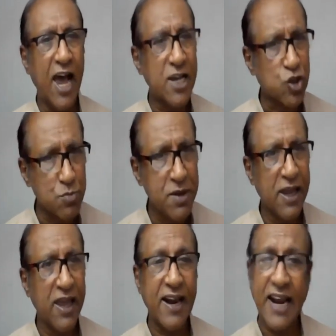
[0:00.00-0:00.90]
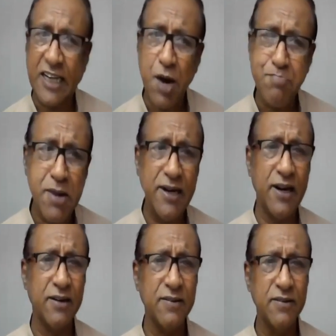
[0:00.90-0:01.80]
has to be
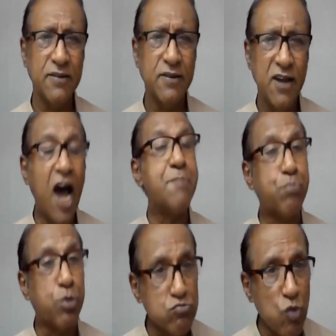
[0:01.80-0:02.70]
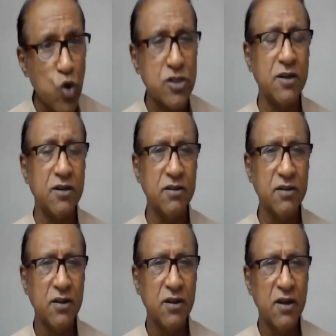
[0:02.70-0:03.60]
recommended and promoted.
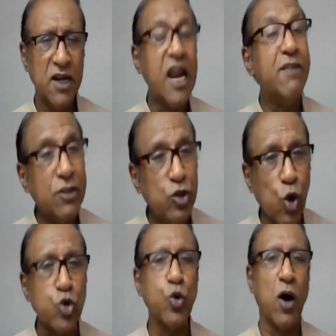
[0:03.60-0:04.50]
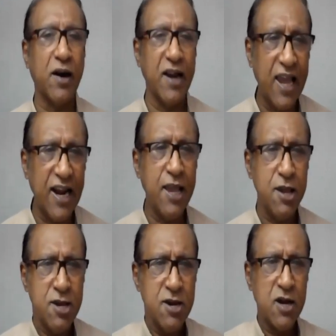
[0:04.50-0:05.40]
Even those who are
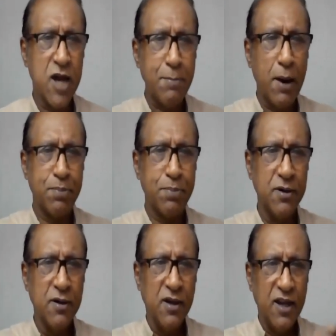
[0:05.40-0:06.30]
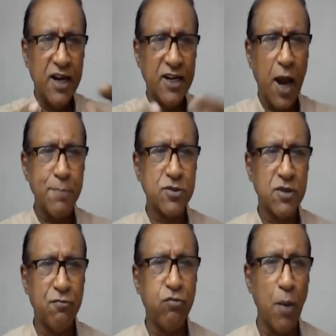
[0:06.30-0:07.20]
really come up in terms
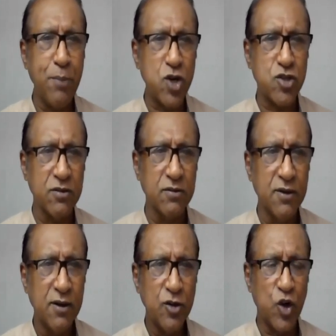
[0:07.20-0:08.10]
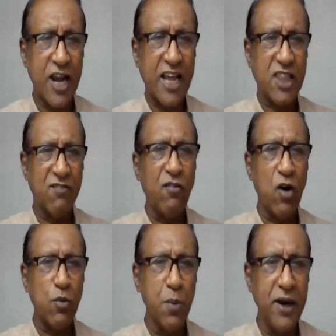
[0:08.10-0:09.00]
of formation to take the vow
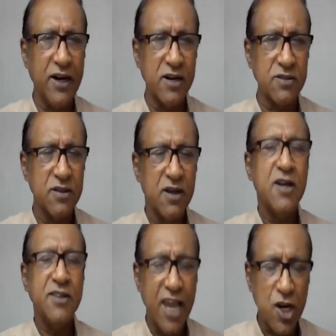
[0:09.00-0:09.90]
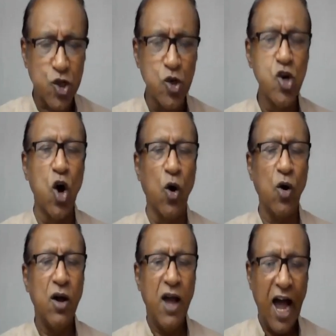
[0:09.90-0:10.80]
of obedience, they should
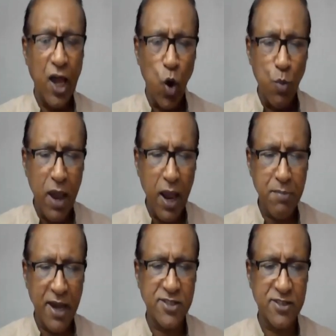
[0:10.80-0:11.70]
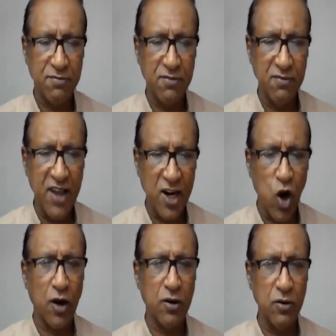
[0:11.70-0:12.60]
know, I obeyed myself where
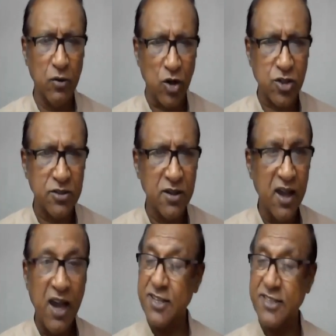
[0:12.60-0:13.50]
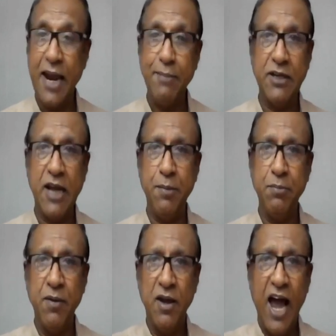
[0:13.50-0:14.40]
God wants. At the same
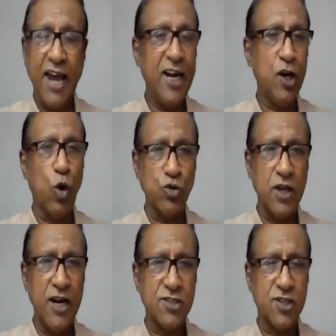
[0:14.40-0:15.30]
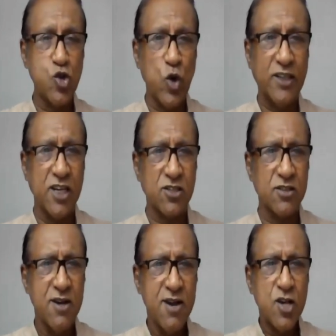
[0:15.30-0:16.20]
time, I need to also listen to
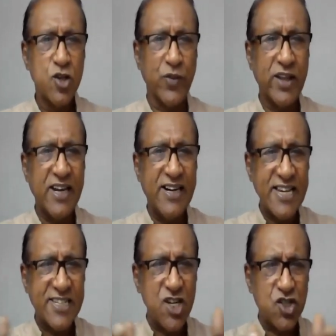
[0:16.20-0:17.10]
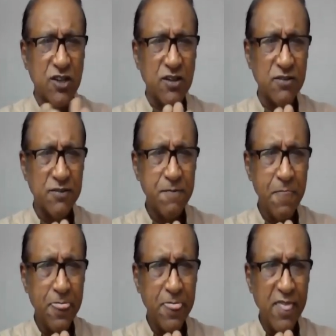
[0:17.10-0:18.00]
others so that the decision
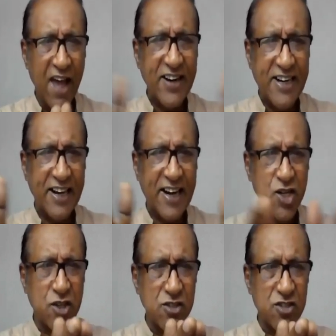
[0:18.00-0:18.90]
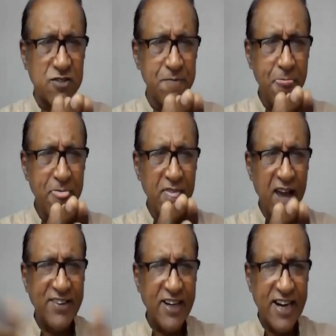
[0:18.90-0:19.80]
and the directions
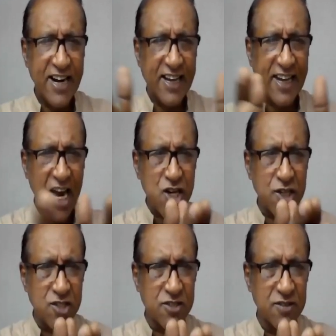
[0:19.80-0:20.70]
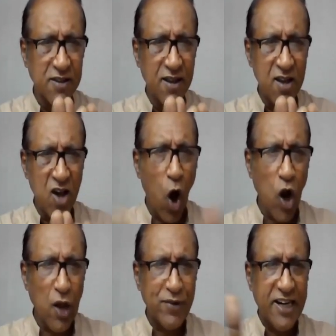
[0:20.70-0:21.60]
and the dedications,
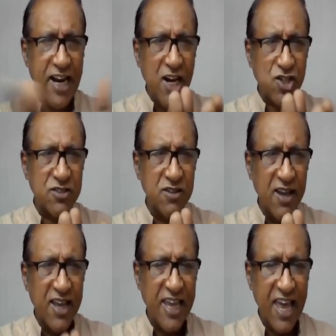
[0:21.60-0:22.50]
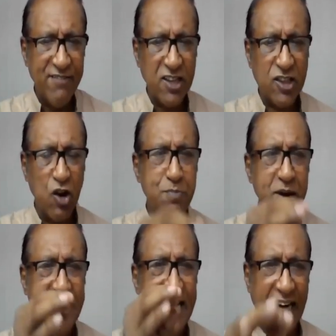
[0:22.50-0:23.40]
all our deeds, everything will
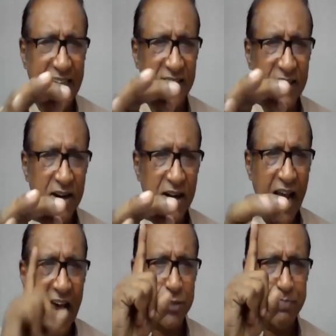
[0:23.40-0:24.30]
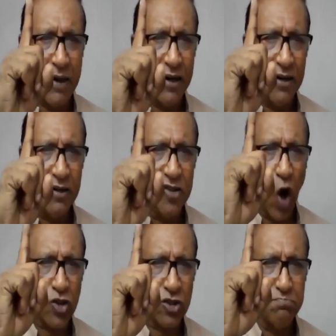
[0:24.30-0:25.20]
be done as per
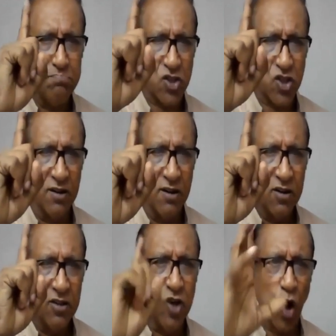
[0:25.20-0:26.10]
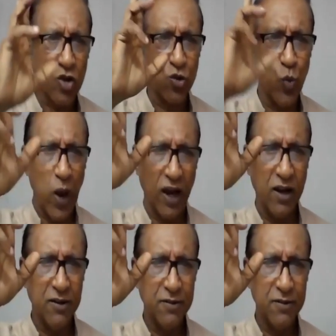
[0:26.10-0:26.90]
God's mission, God's will.